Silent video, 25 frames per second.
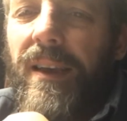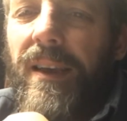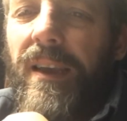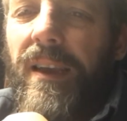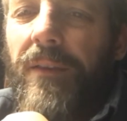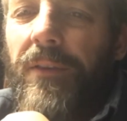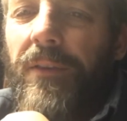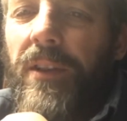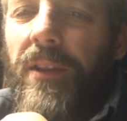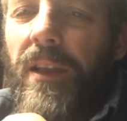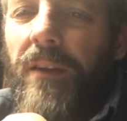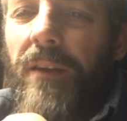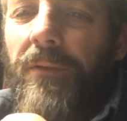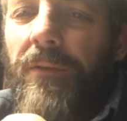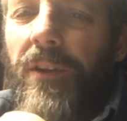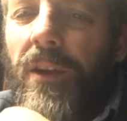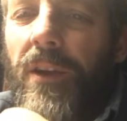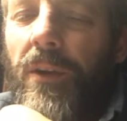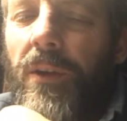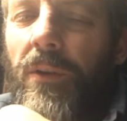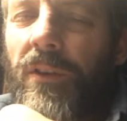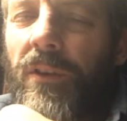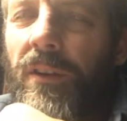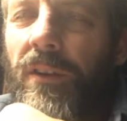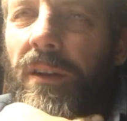giving their
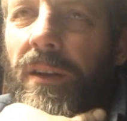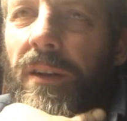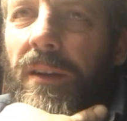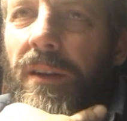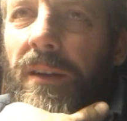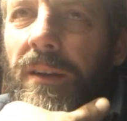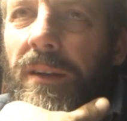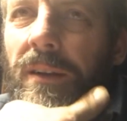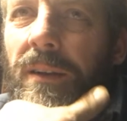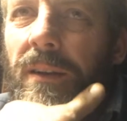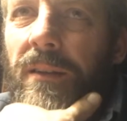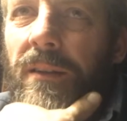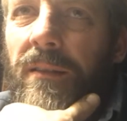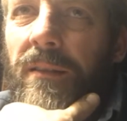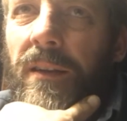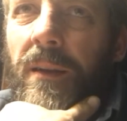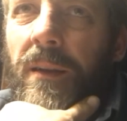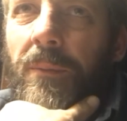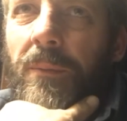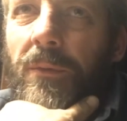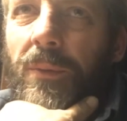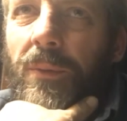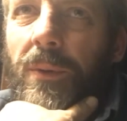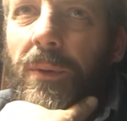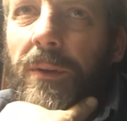views, and it
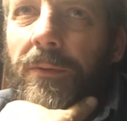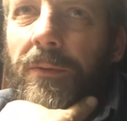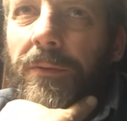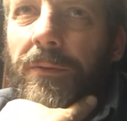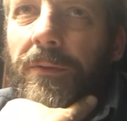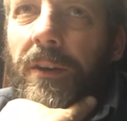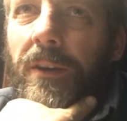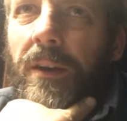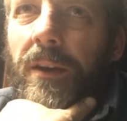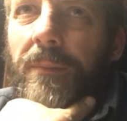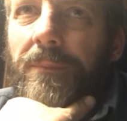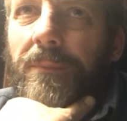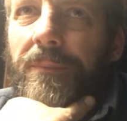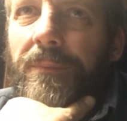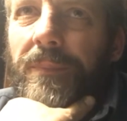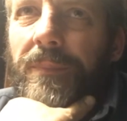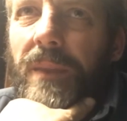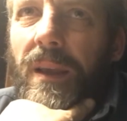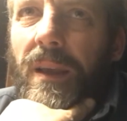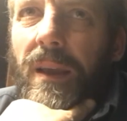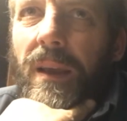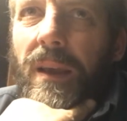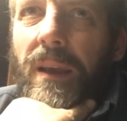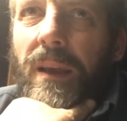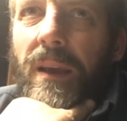seems we've
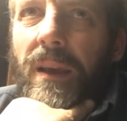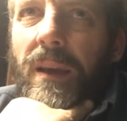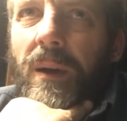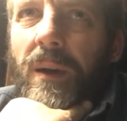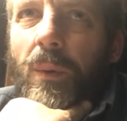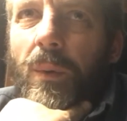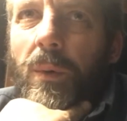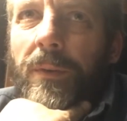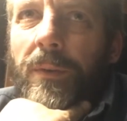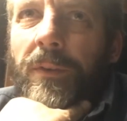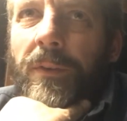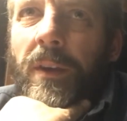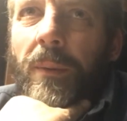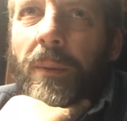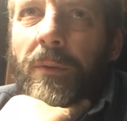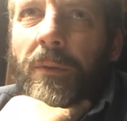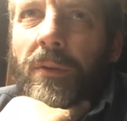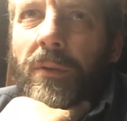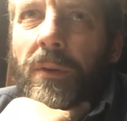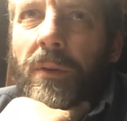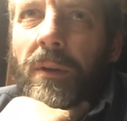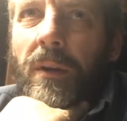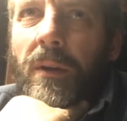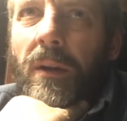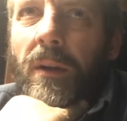come
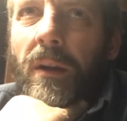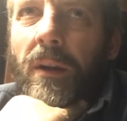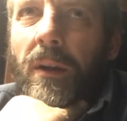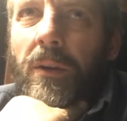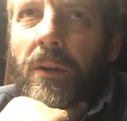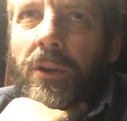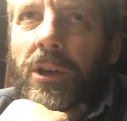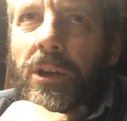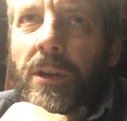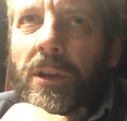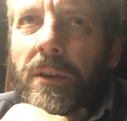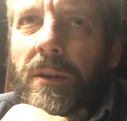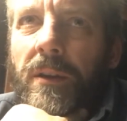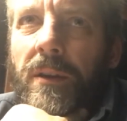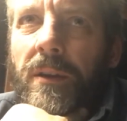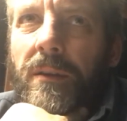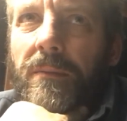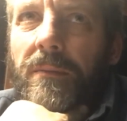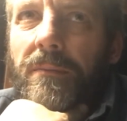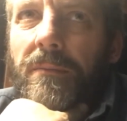to a conclusion